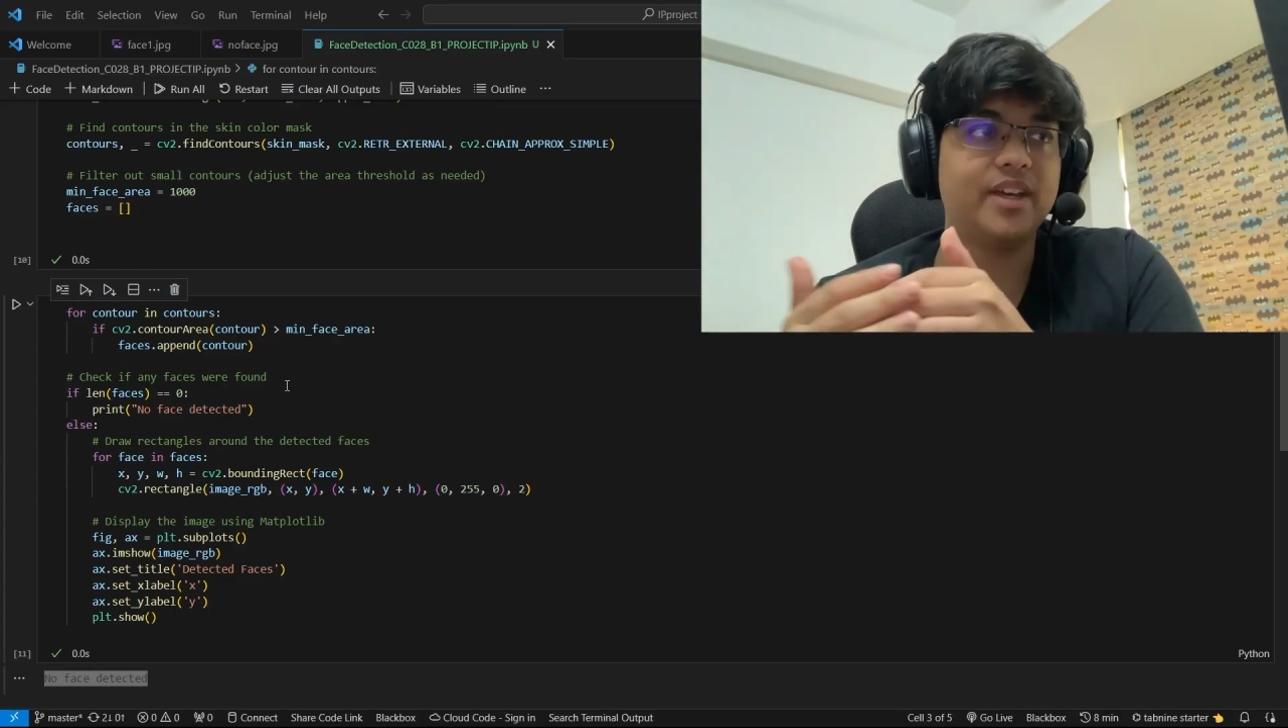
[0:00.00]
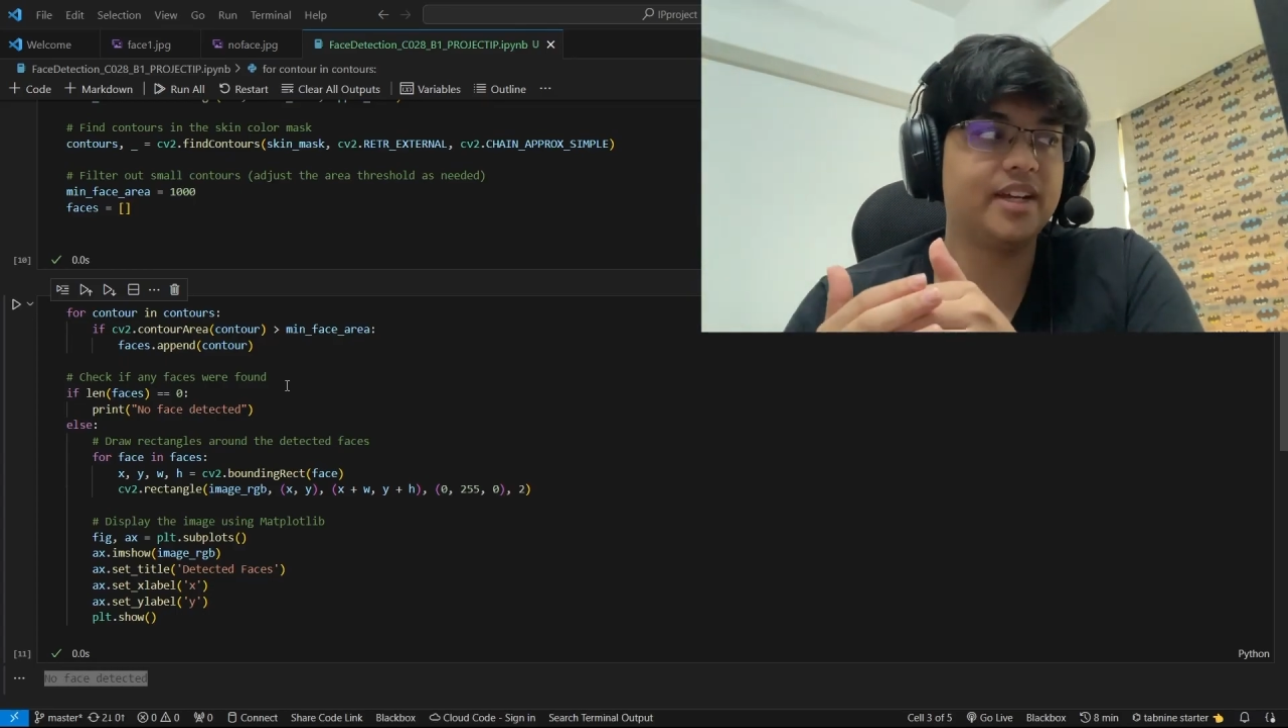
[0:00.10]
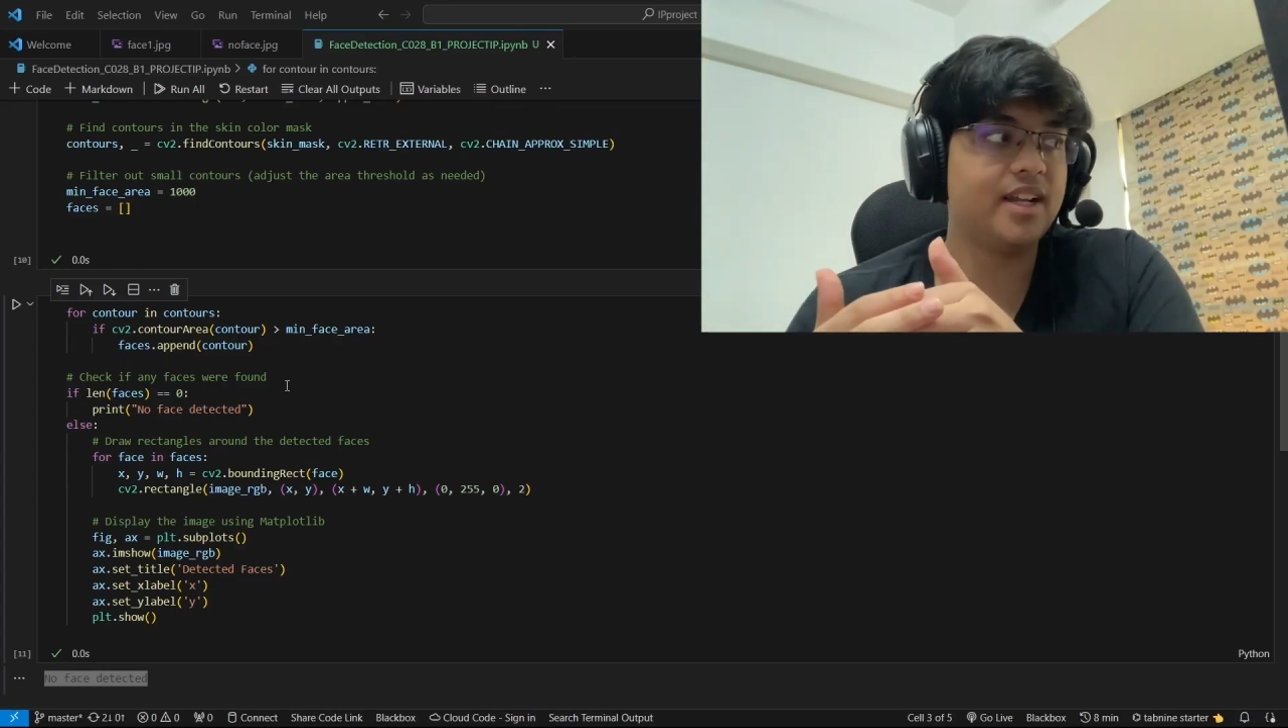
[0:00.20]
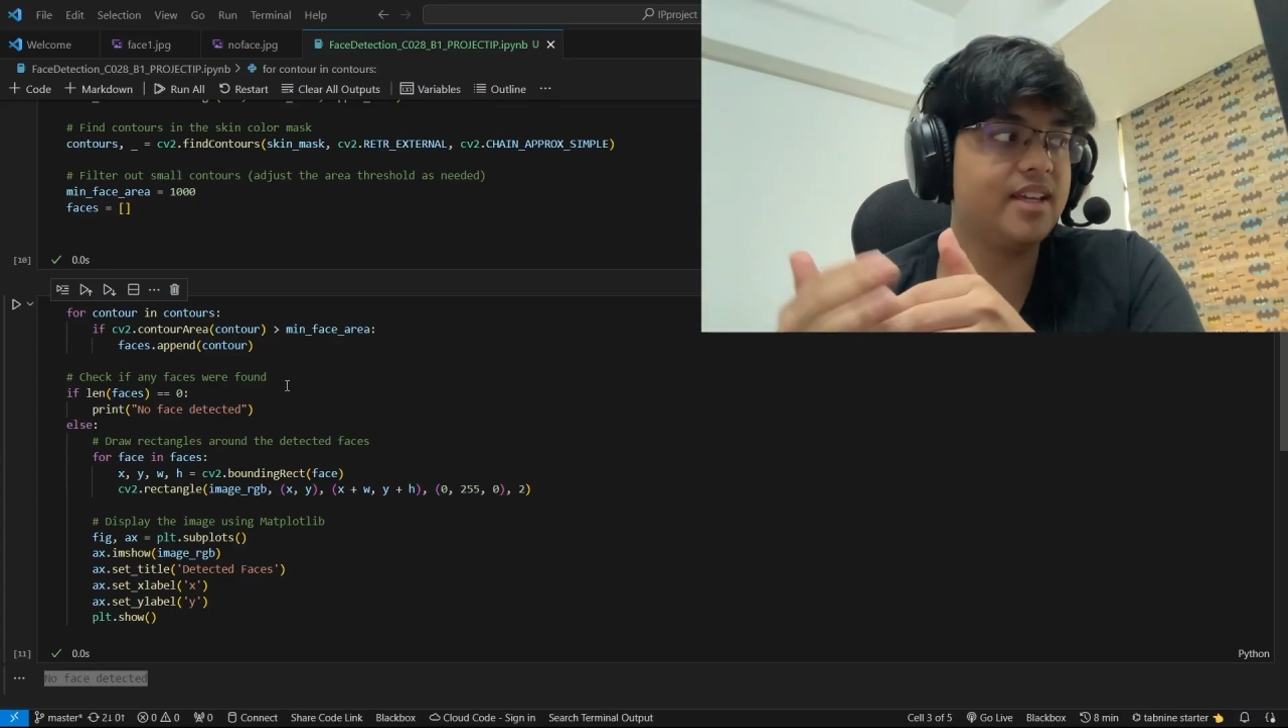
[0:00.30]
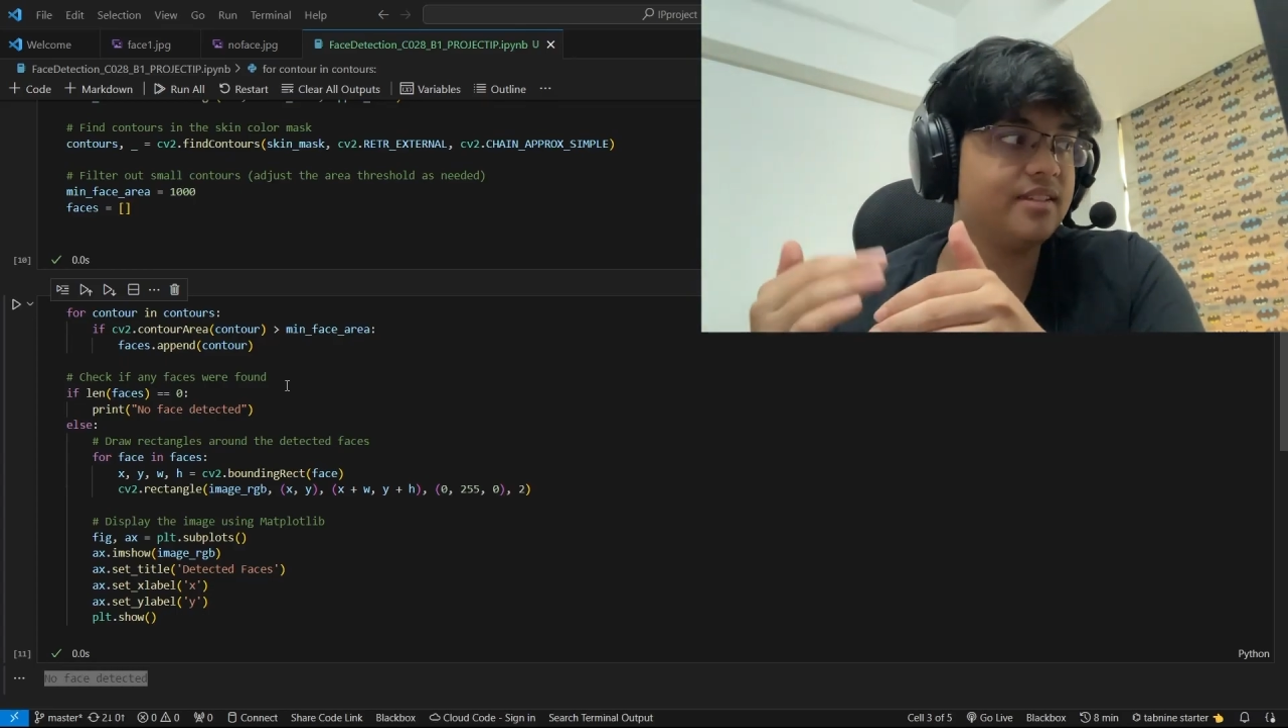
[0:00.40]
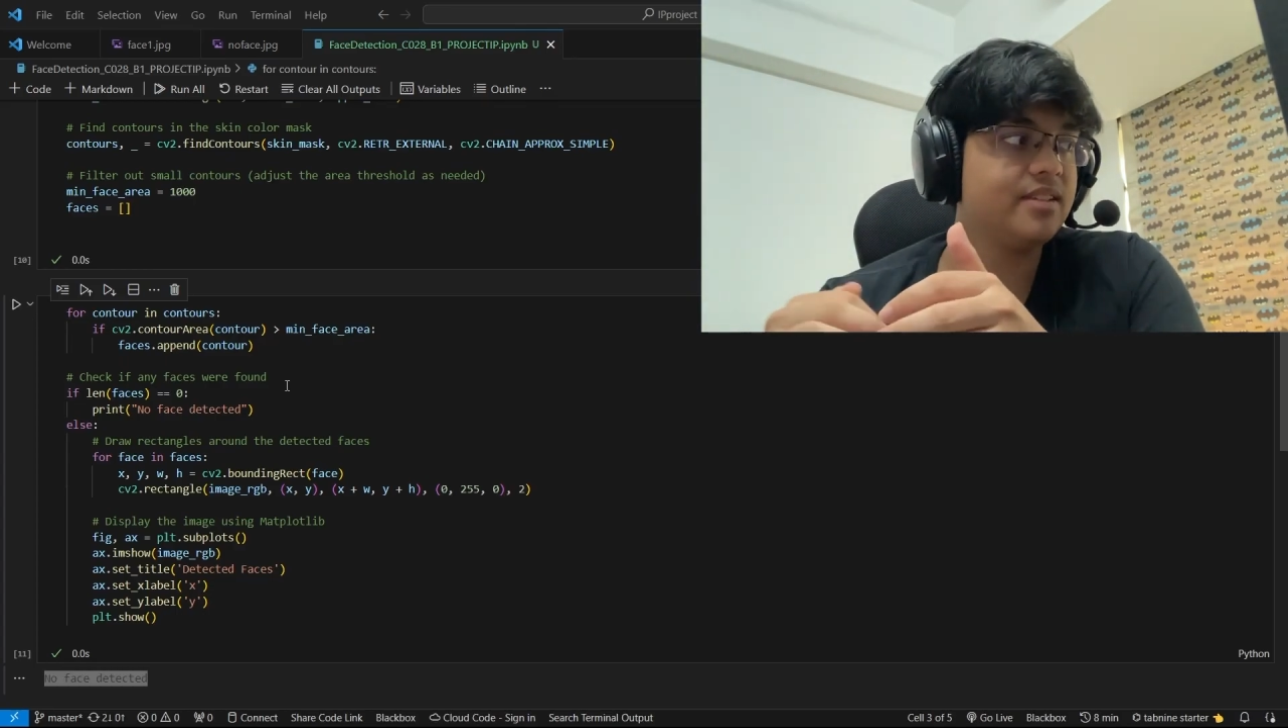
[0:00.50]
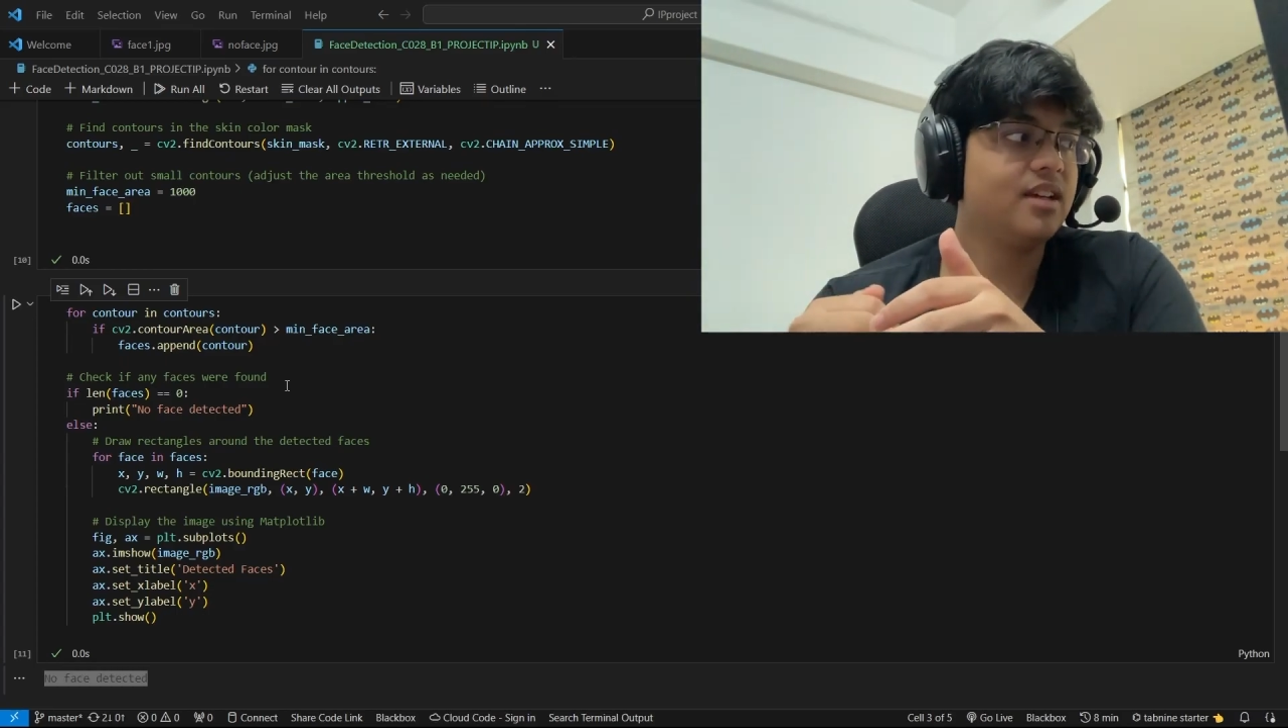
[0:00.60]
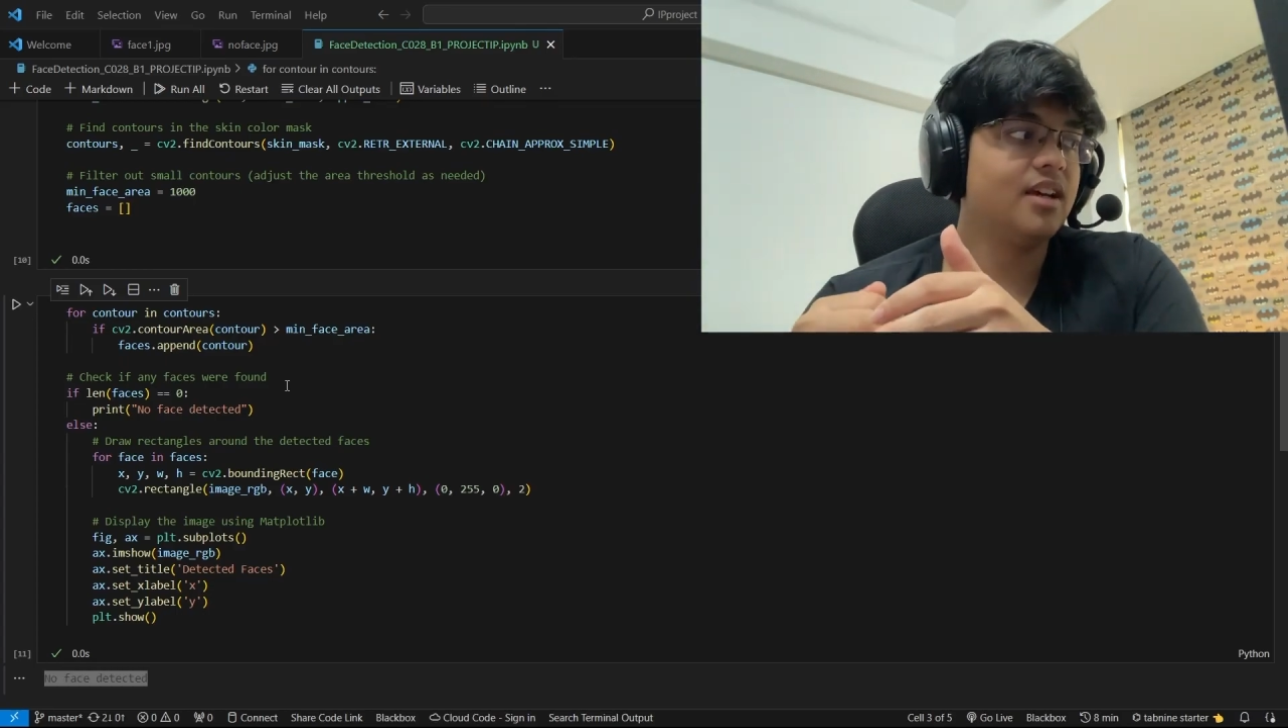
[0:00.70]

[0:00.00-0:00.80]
it is,